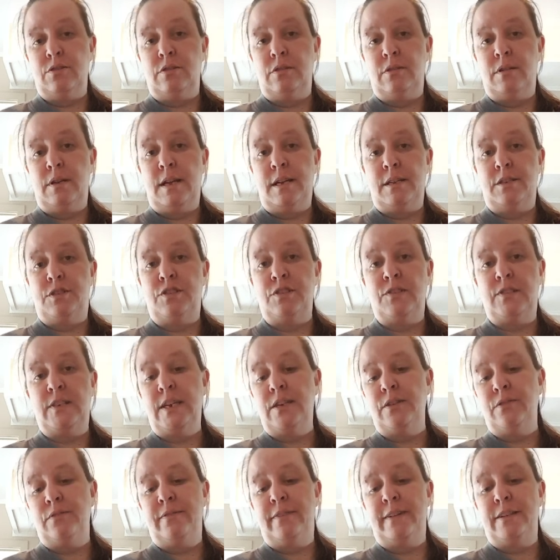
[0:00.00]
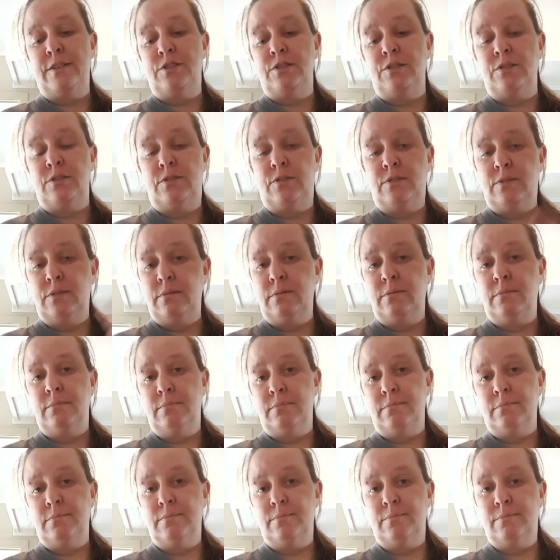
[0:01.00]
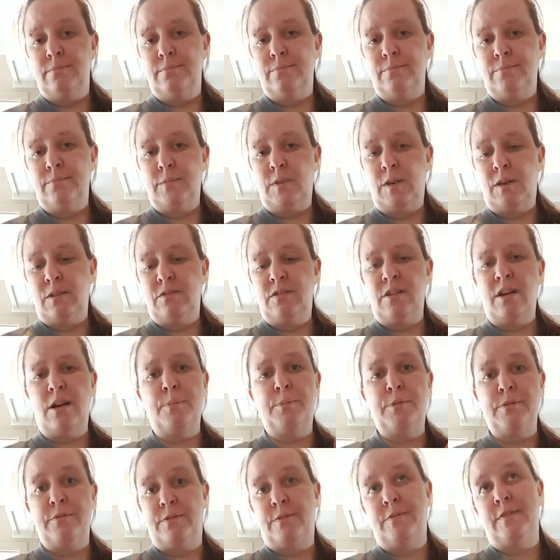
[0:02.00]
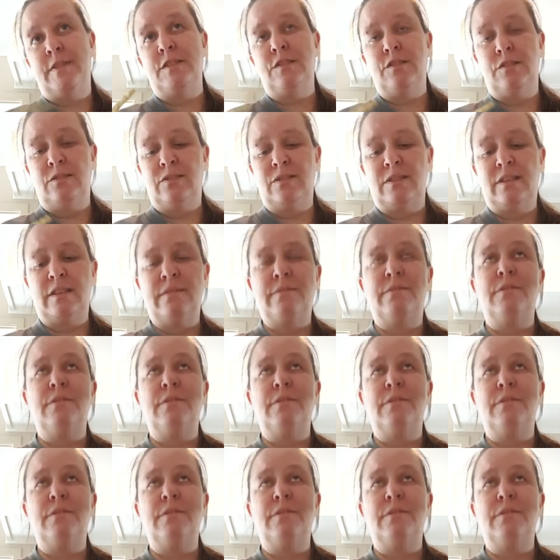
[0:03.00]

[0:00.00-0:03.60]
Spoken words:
And she's getting her veggies. on top of the veggies that I